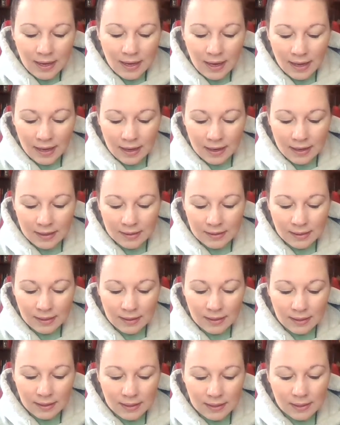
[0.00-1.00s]
And
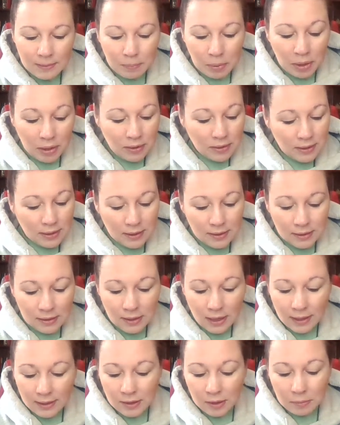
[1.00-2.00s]
this person,
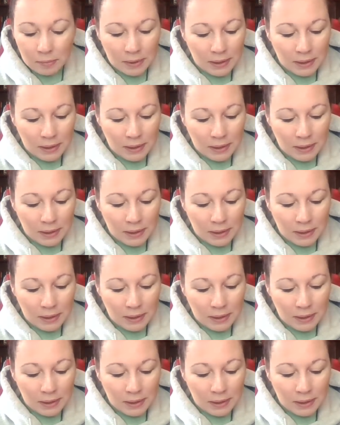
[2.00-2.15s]
Dr.